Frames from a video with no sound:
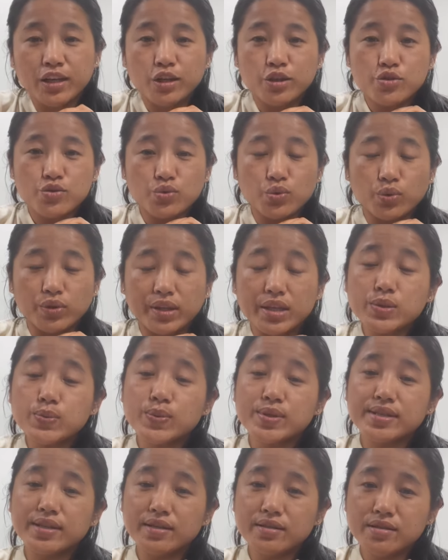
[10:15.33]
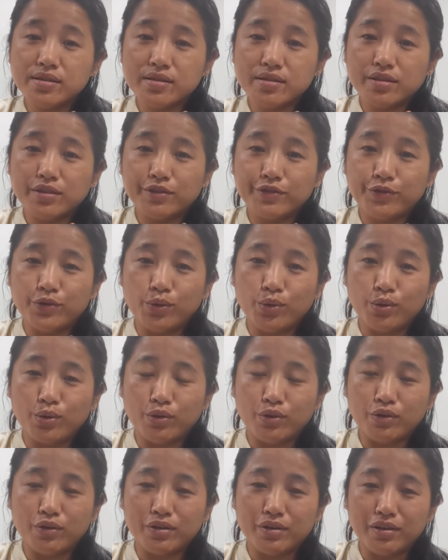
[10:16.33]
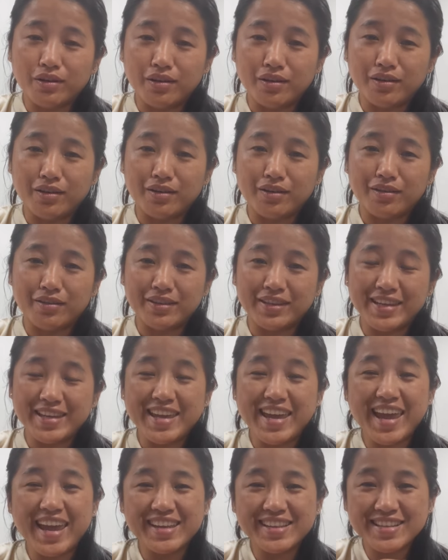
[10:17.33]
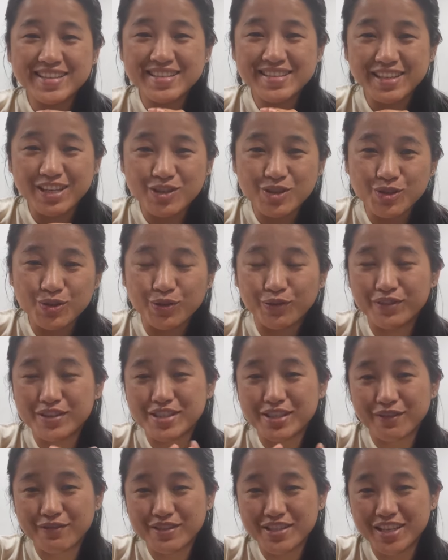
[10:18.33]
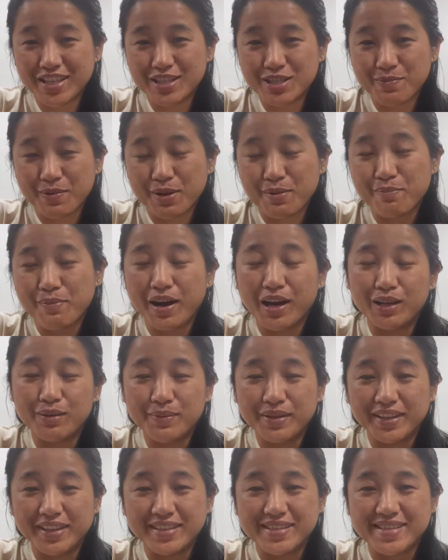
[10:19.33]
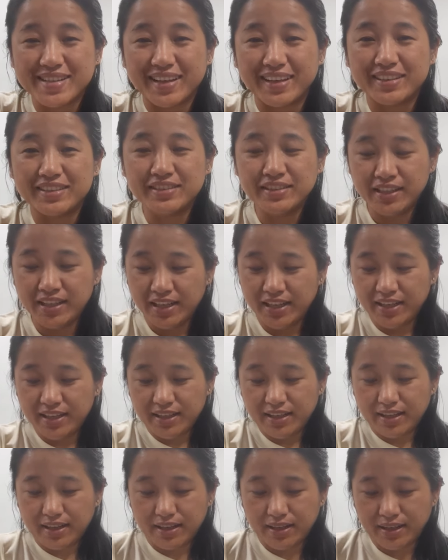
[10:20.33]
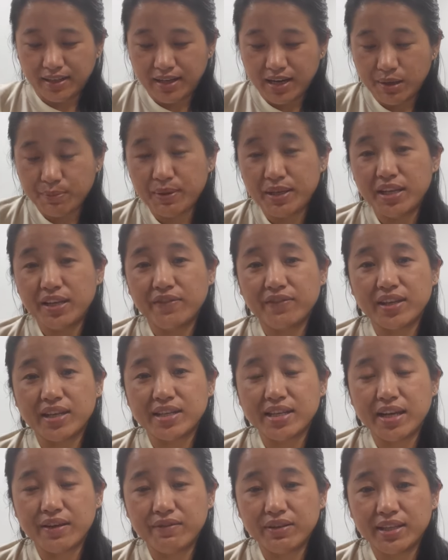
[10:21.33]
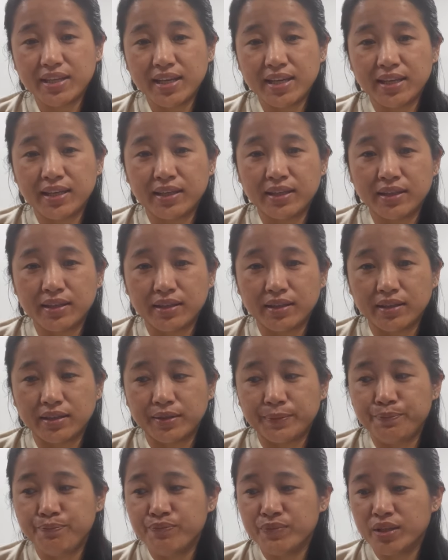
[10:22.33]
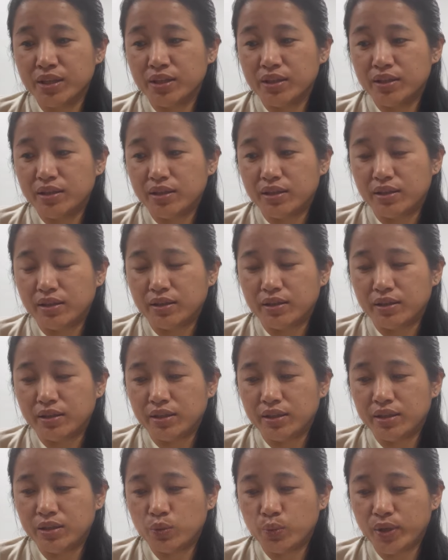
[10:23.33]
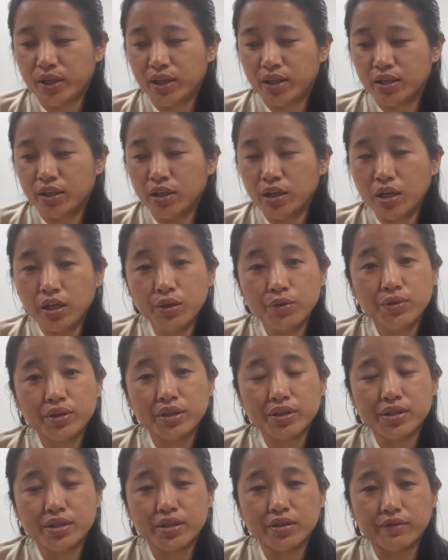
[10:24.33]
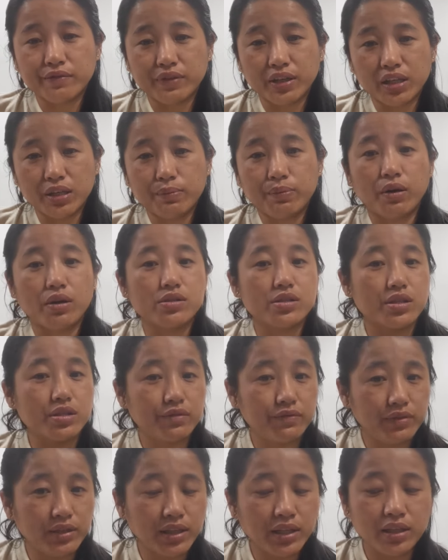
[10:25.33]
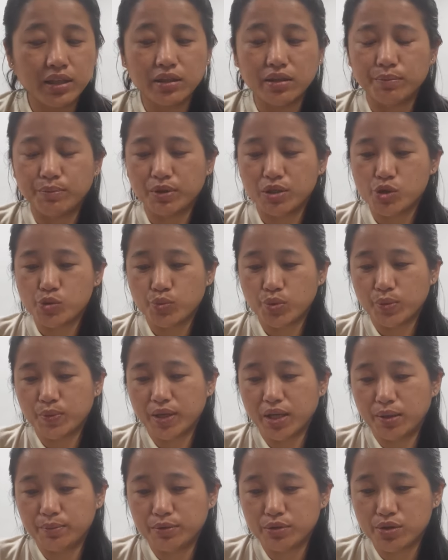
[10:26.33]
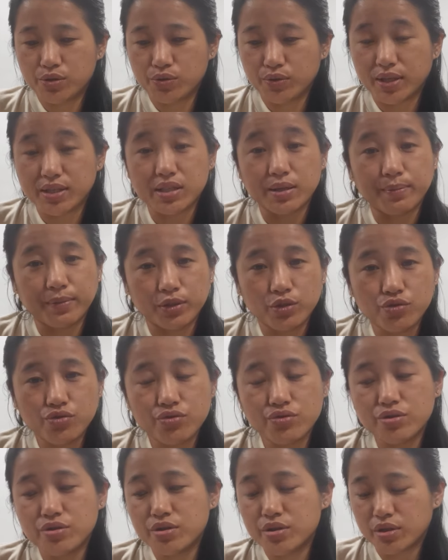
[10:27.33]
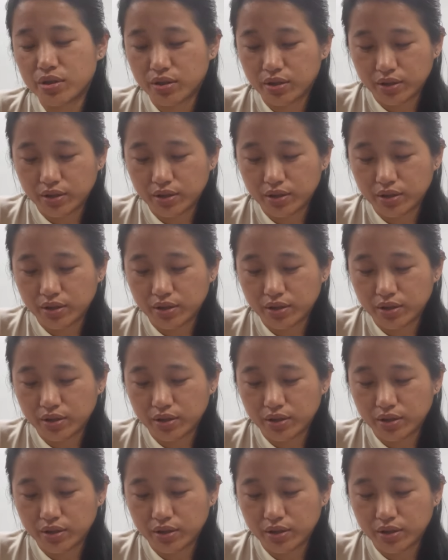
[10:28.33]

So this was it for the 8th session of the 17th Tibetan Parliament in exile. I believe that everything in a way concluded very positively, because we were able to, as I mentioned,